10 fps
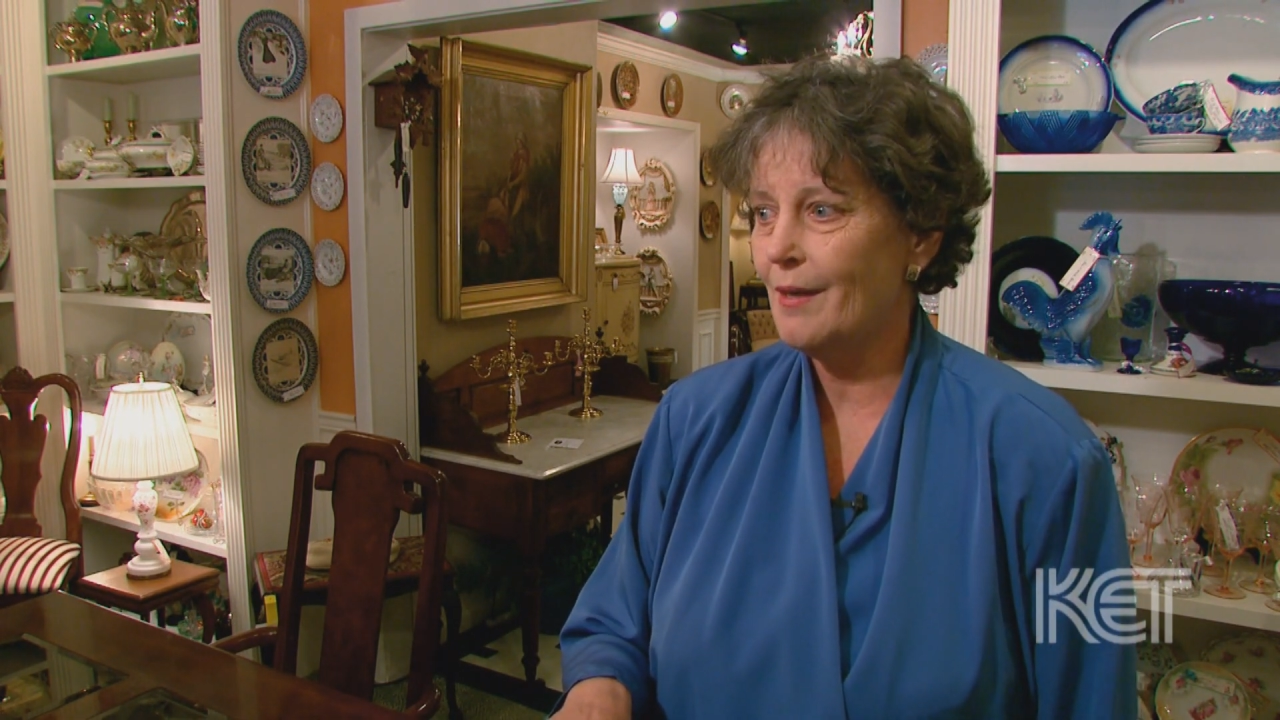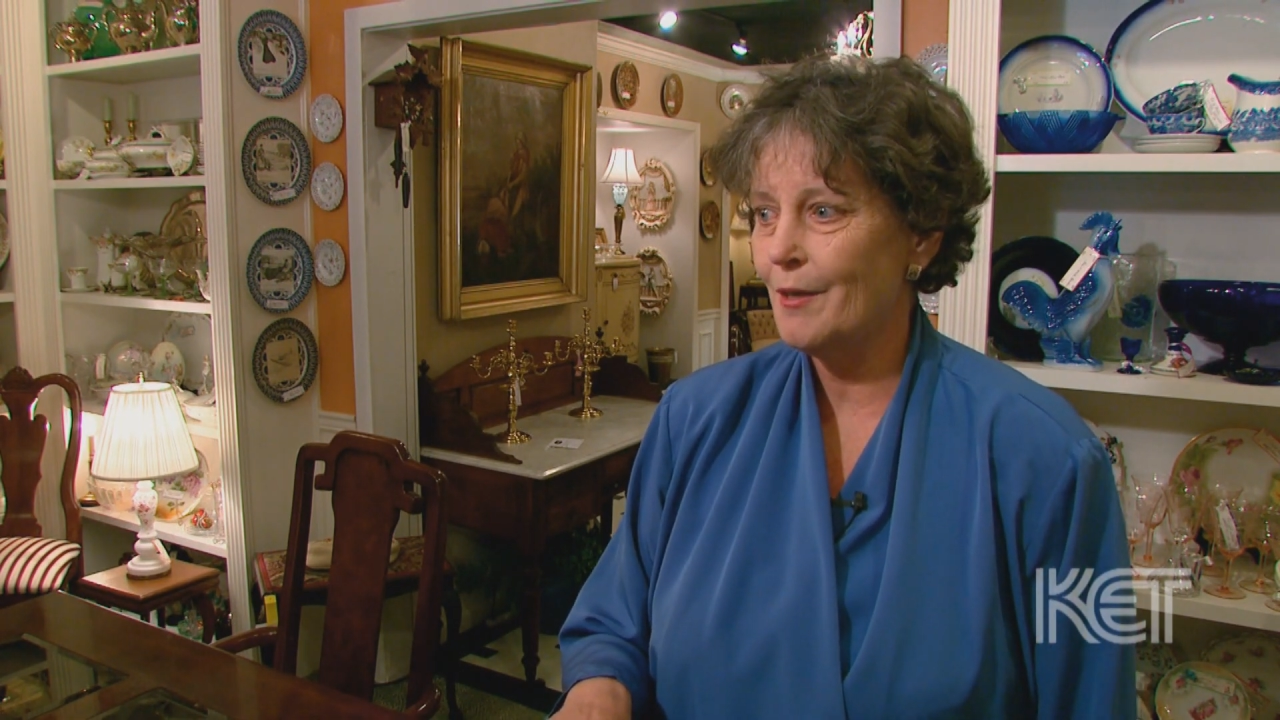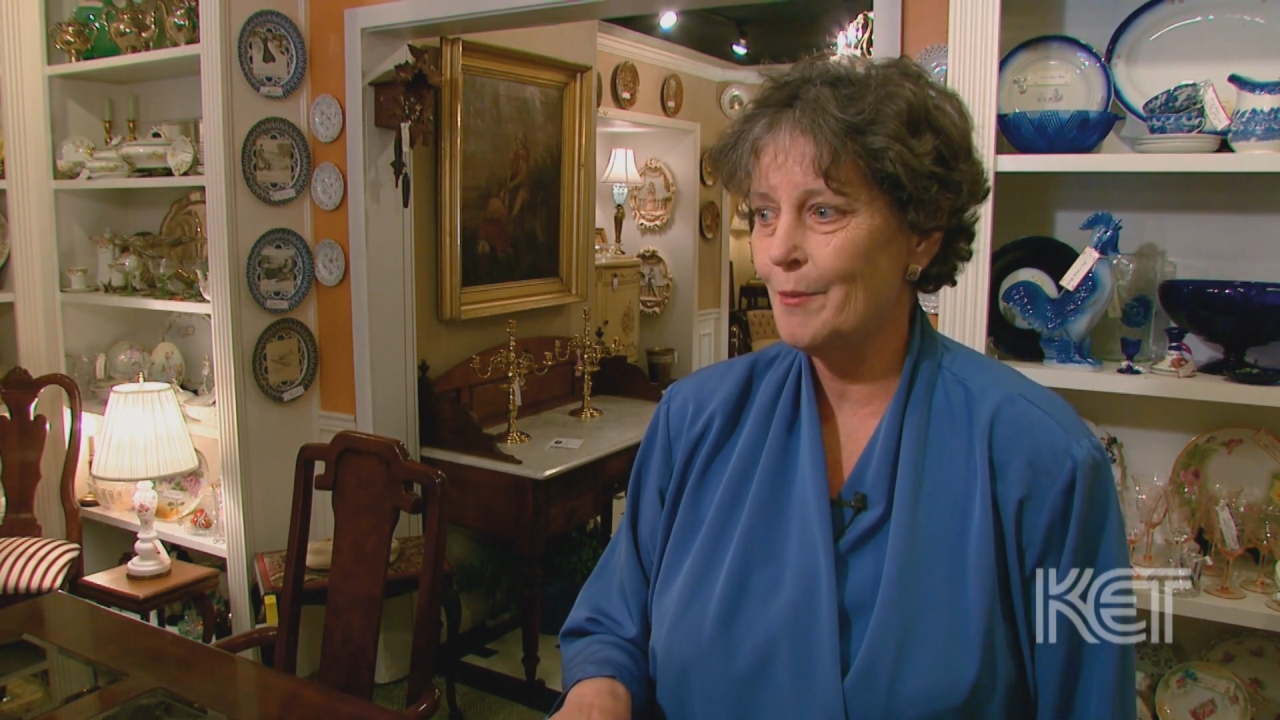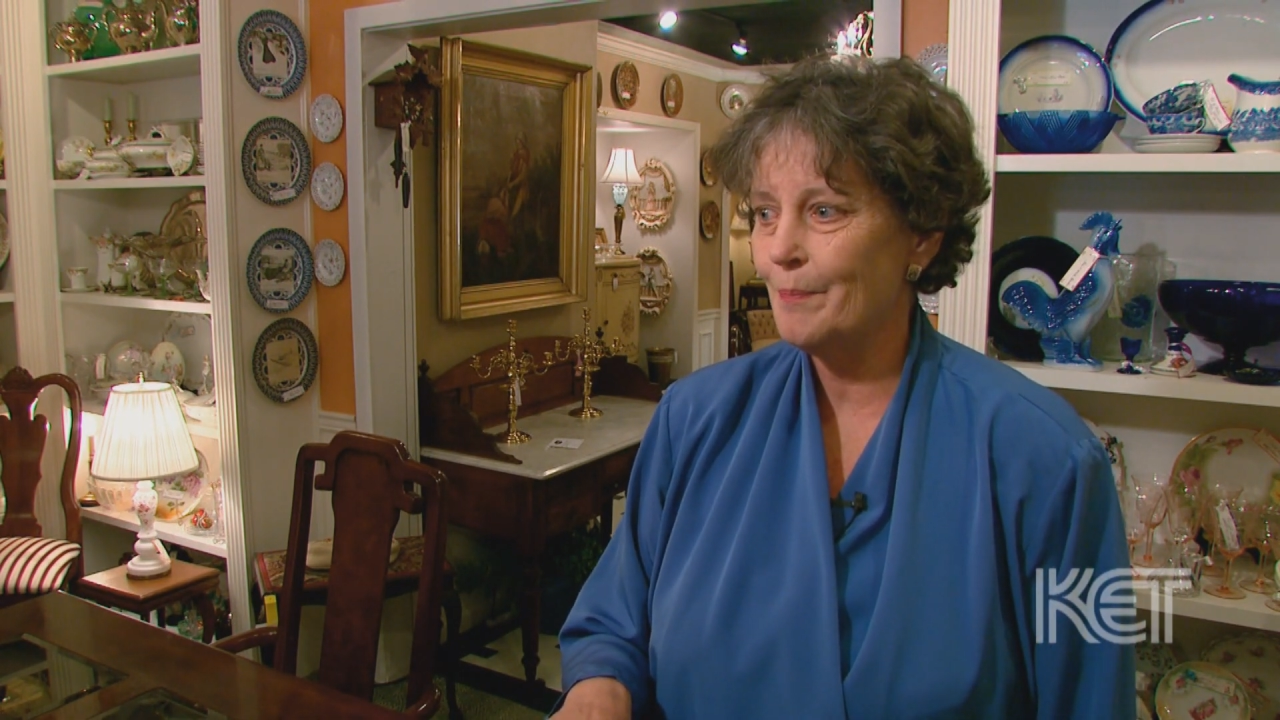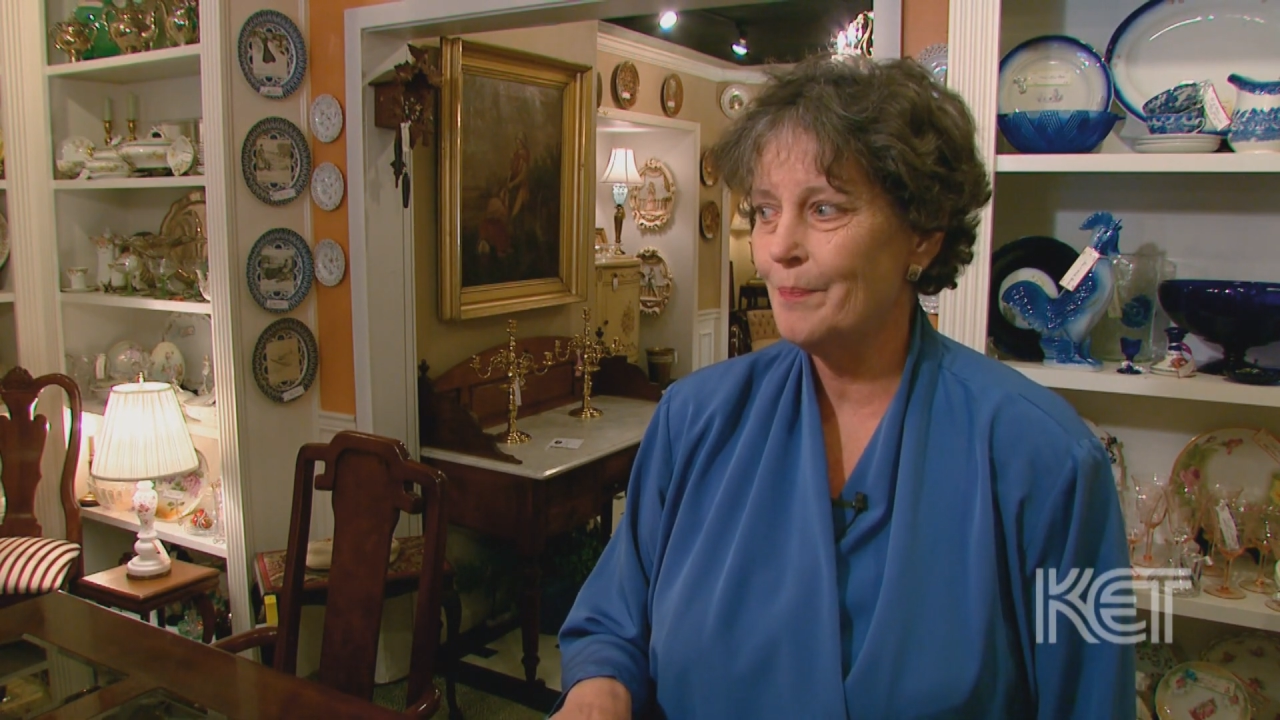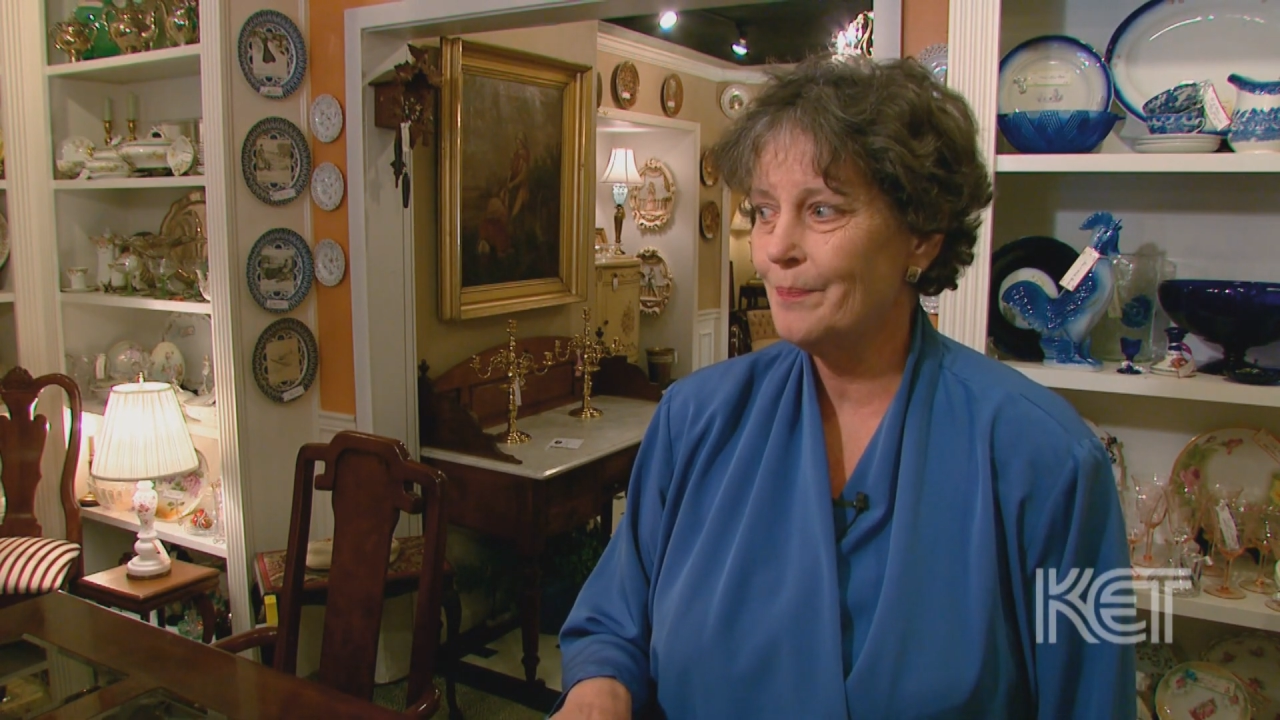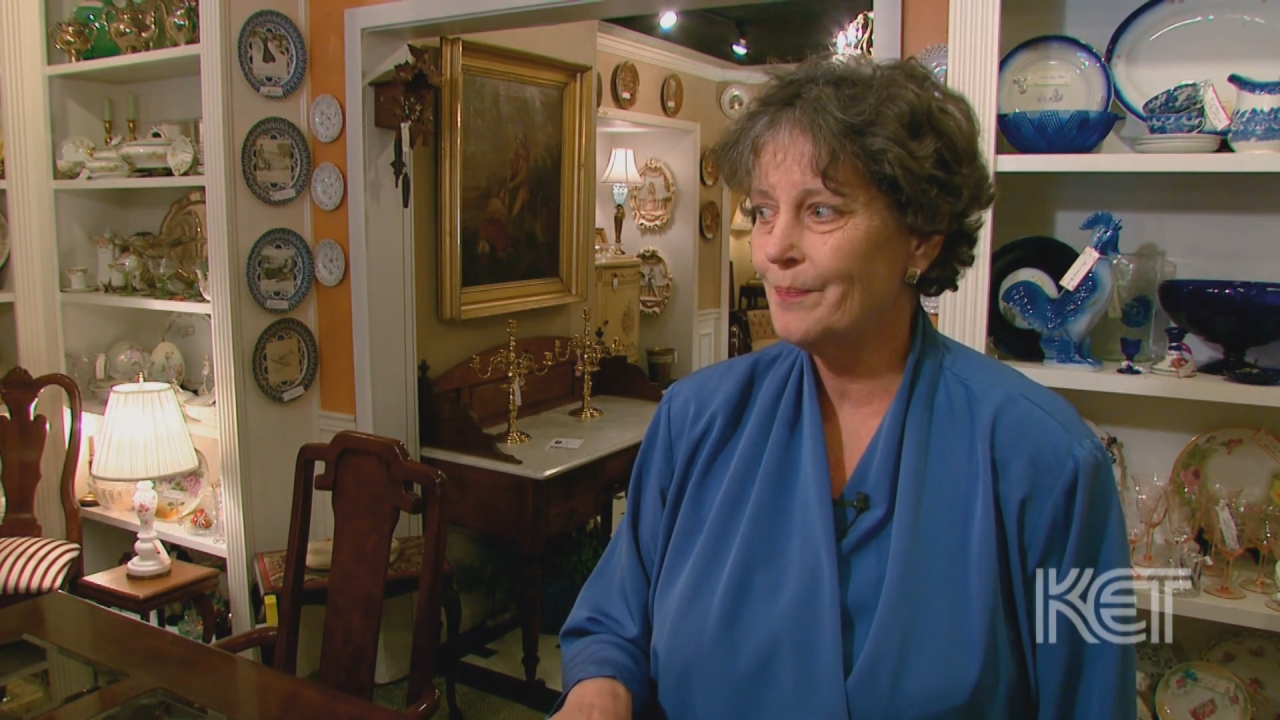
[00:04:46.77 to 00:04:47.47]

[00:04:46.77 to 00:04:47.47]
um,